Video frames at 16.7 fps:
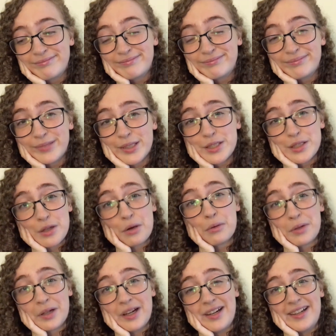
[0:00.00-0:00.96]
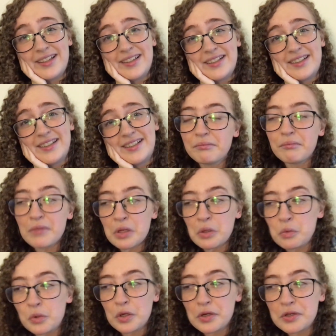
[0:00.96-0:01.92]
so good.
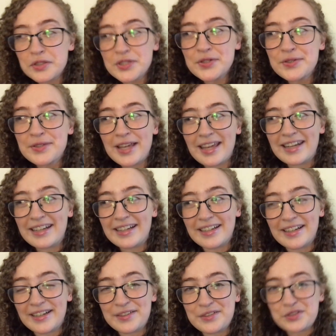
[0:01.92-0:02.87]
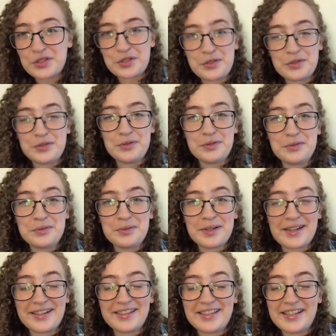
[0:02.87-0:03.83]
We're also getting to what
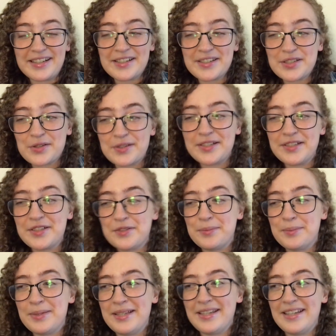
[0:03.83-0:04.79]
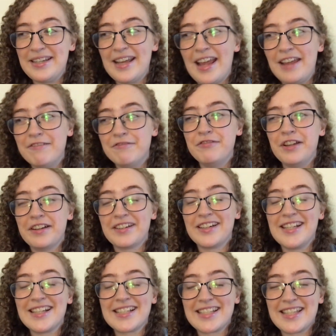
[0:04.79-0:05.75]
I think is going to be a very
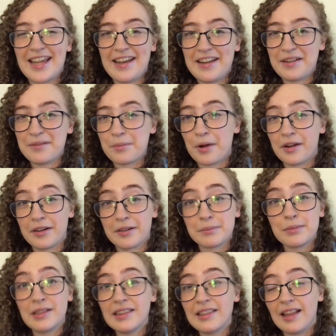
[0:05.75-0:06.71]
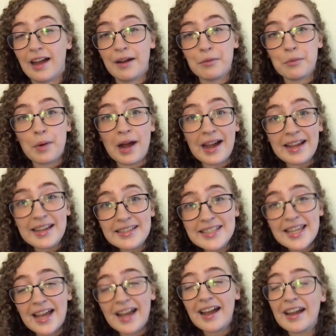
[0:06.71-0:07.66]
exciting part plot-wise.
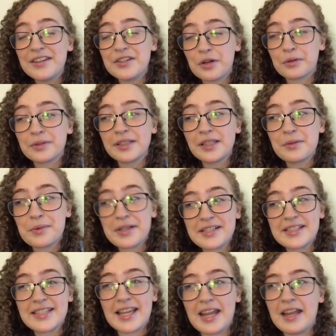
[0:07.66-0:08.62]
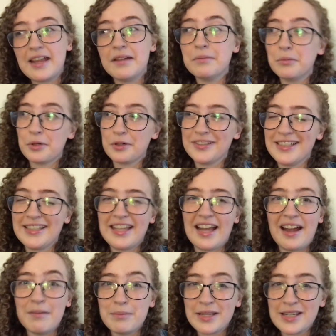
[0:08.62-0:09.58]
I don't really want to say more than
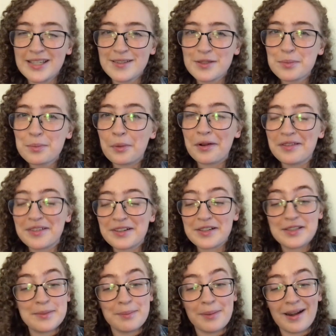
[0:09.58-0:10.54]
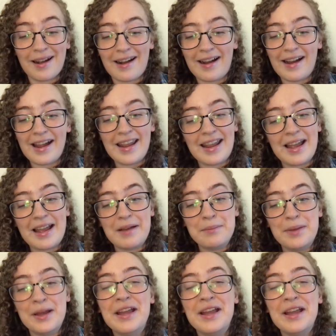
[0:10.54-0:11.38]
that because of spoilers, but I am